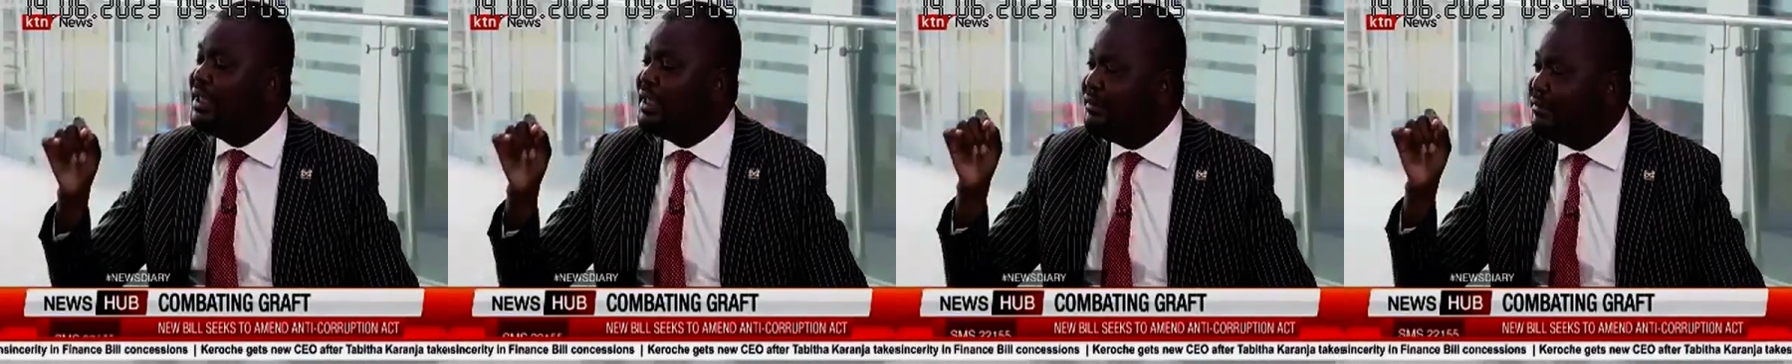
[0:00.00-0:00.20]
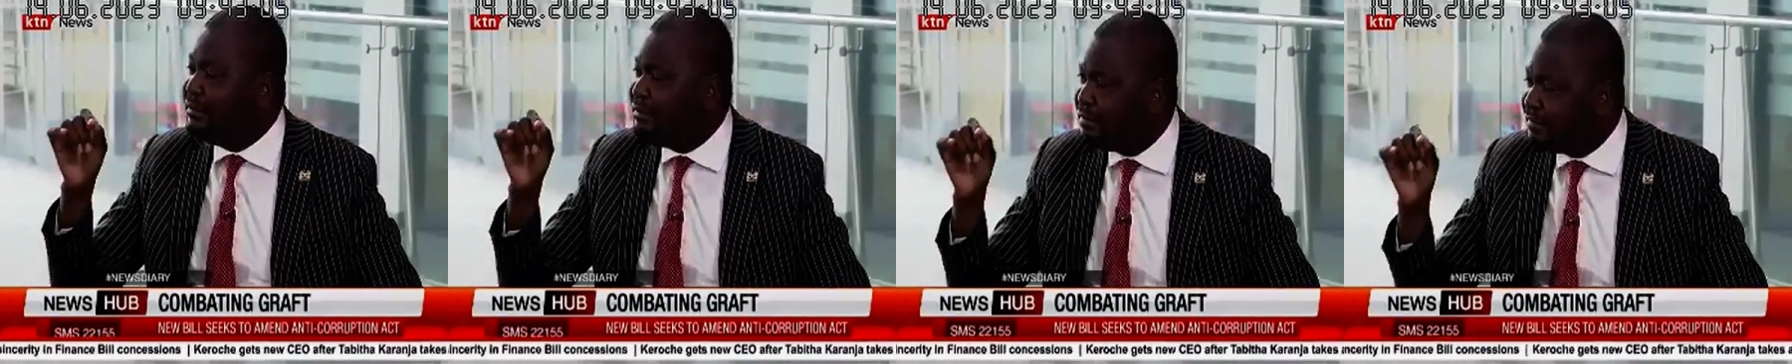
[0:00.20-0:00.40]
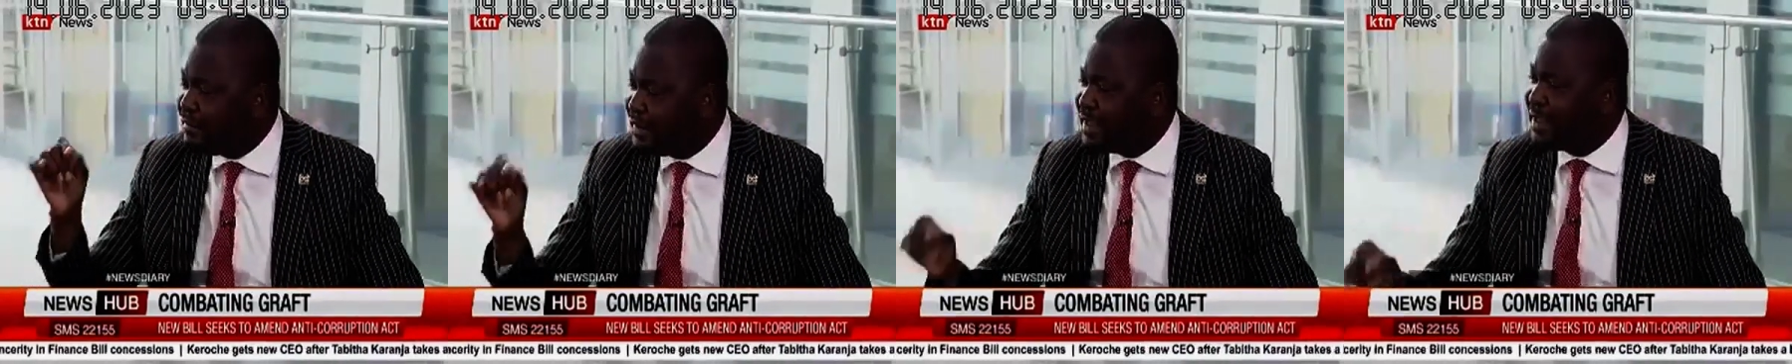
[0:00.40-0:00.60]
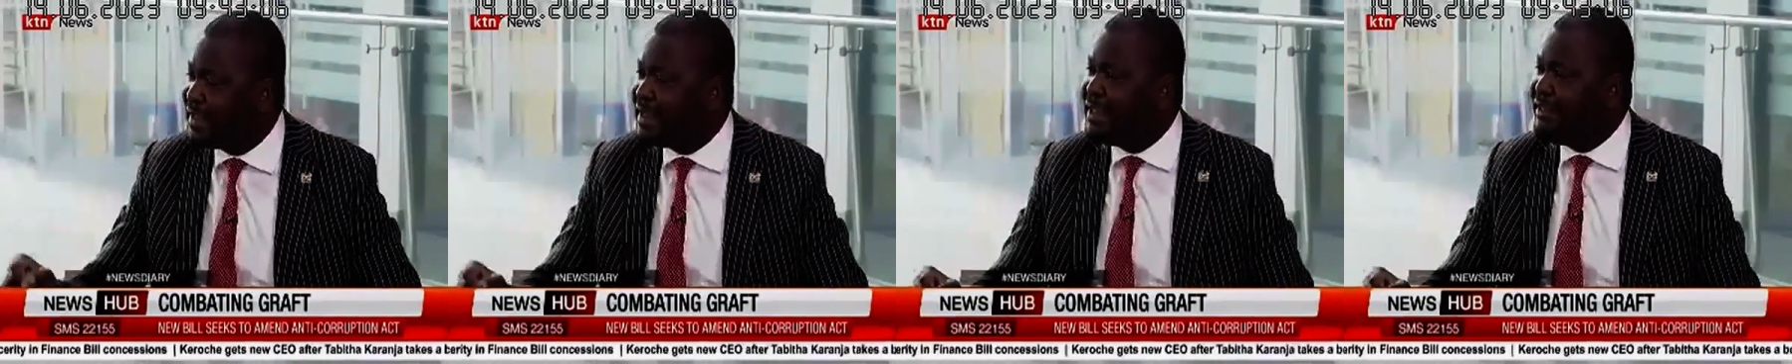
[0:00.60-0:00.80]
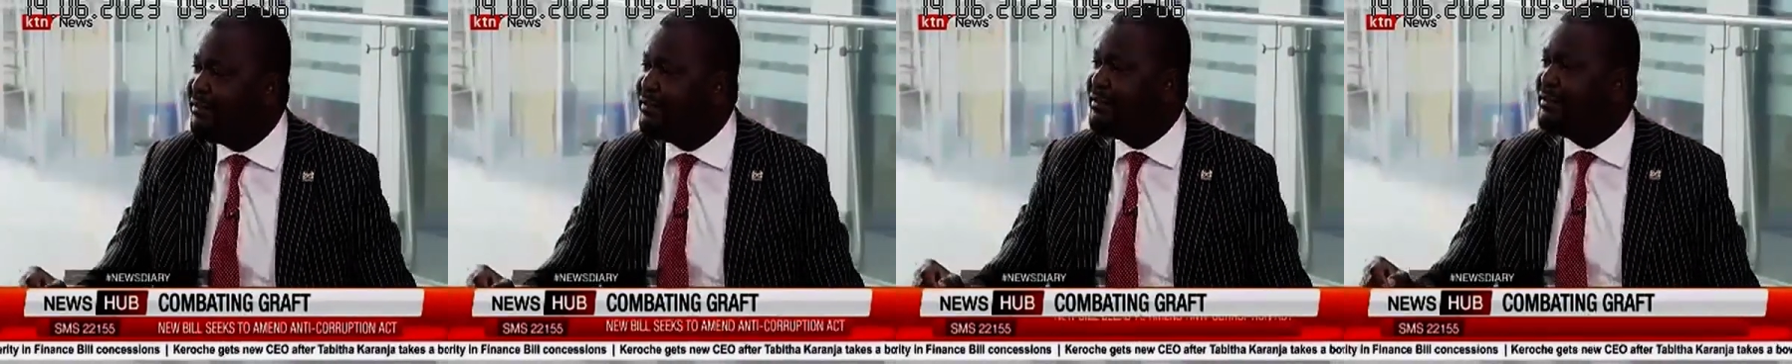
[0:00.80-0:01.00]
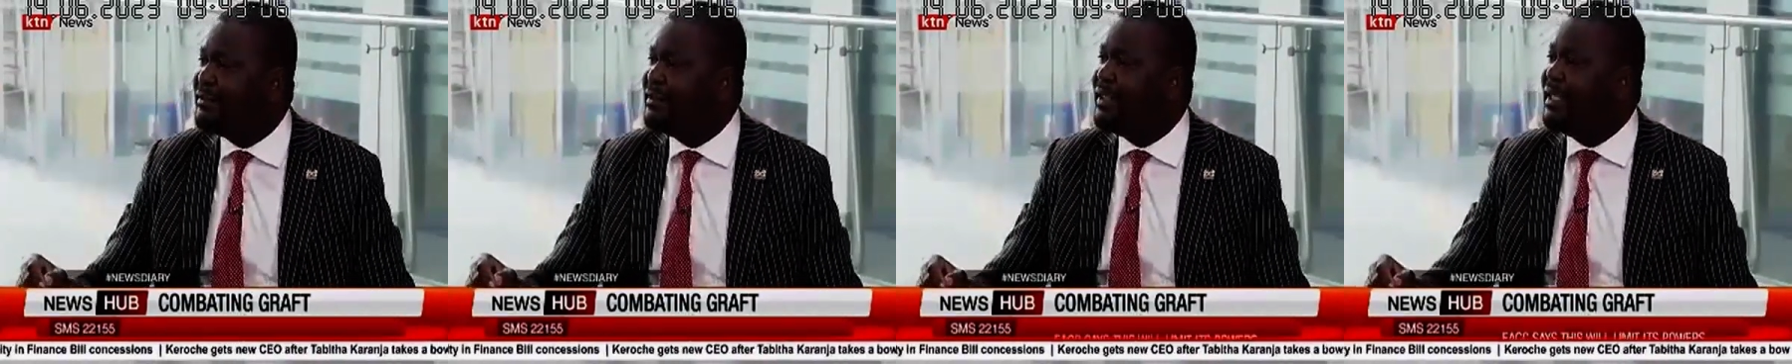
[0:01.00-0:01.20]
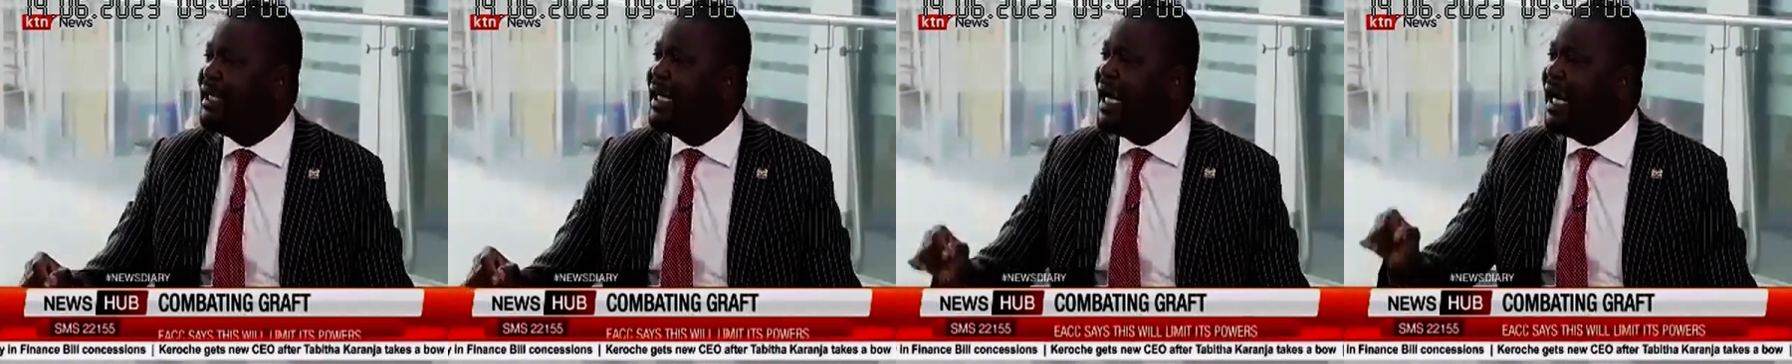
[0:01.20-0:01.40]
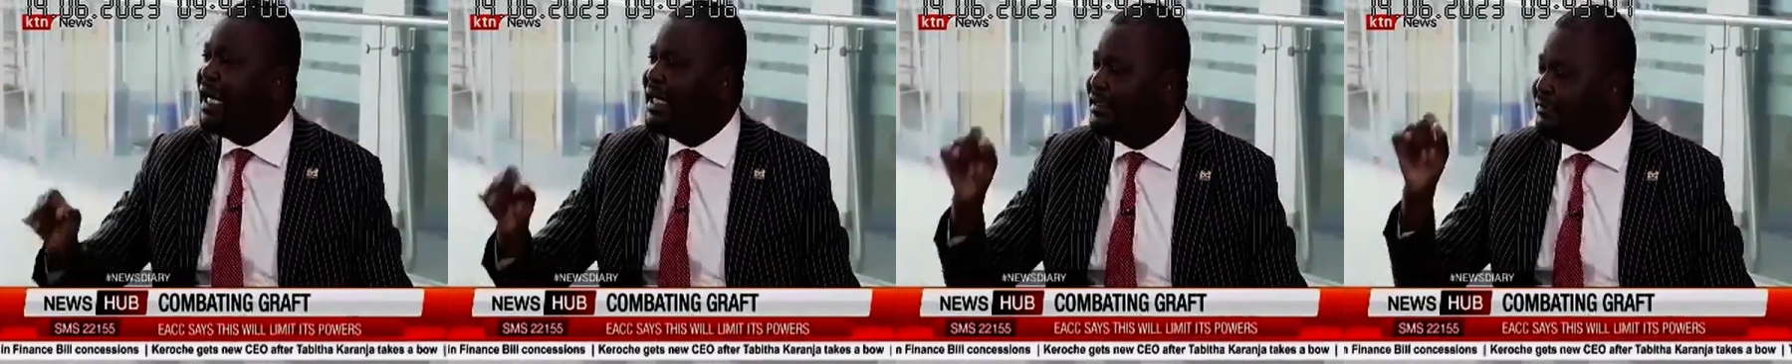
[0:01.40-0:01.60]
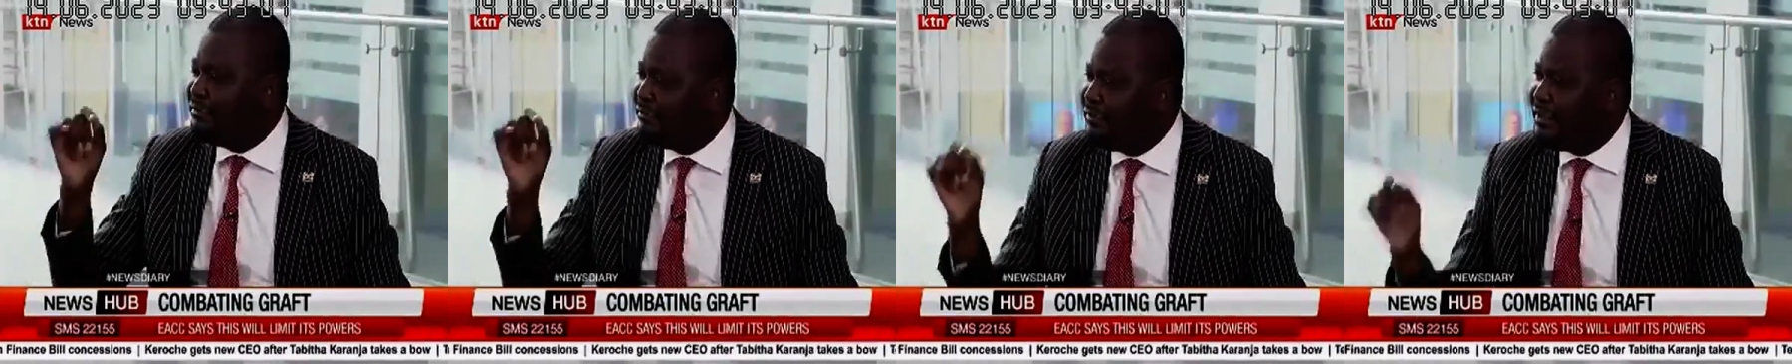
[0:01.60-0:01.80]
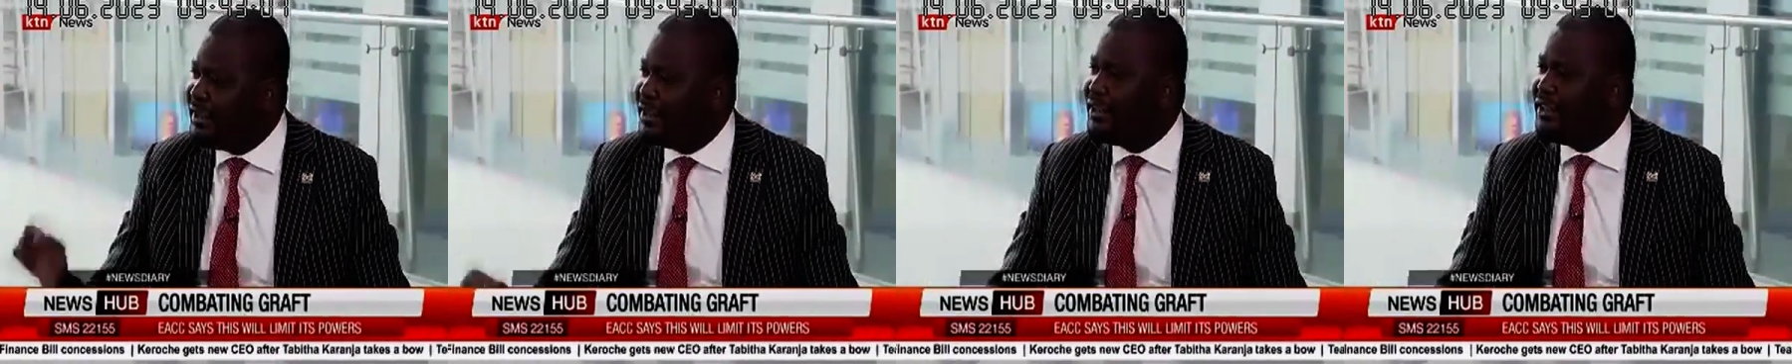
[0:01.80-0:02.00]
effective and
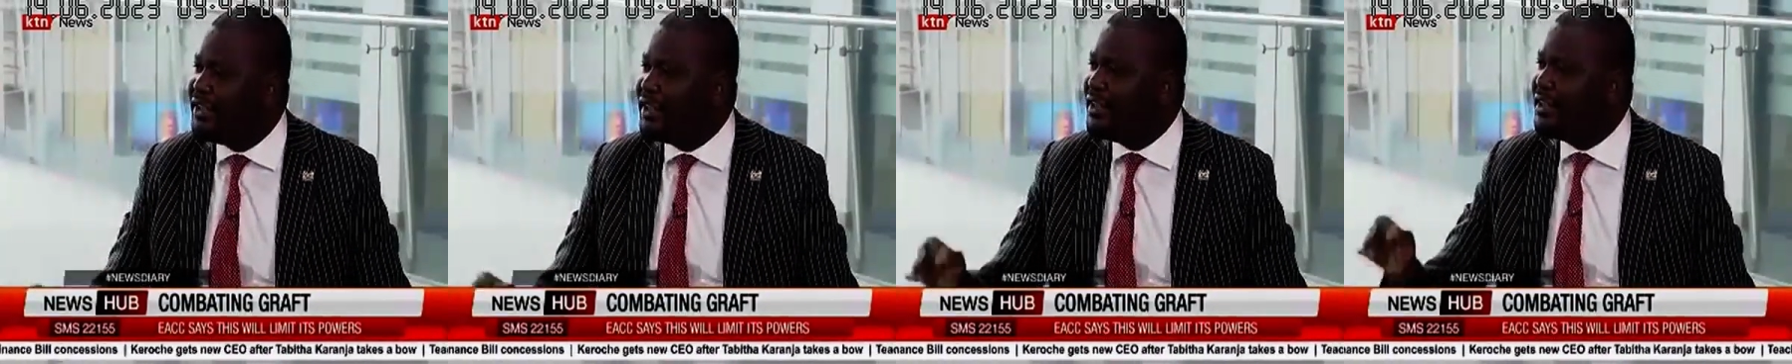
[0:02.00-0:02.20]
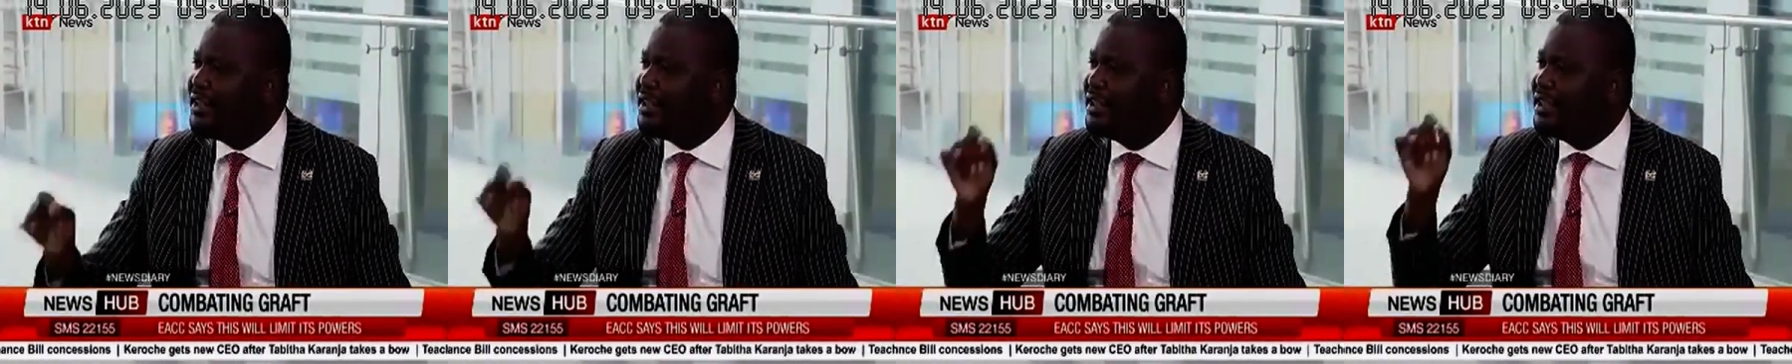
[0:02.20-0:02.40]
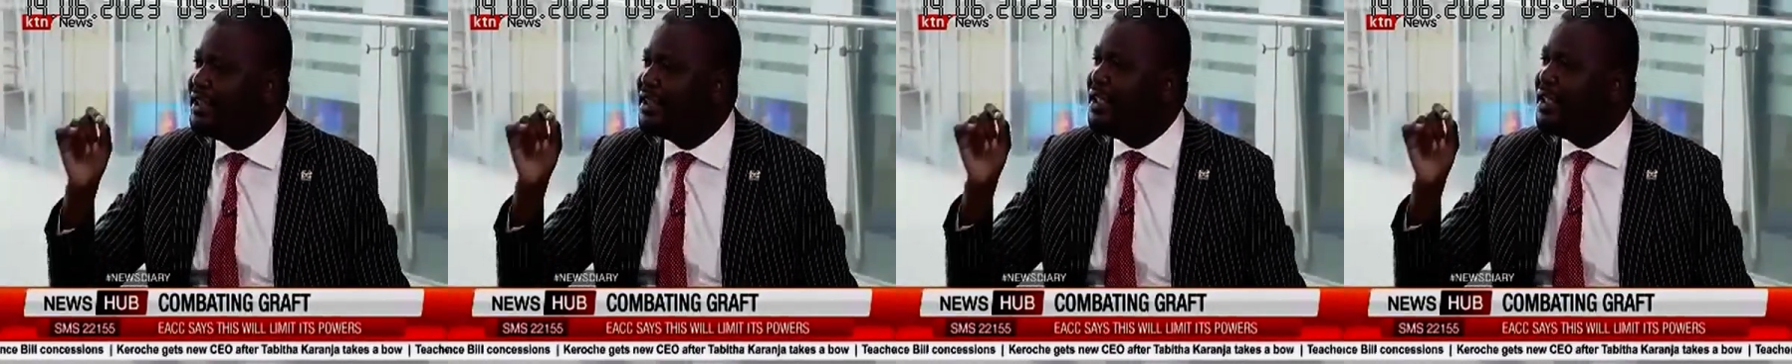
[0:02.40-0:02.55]
efficient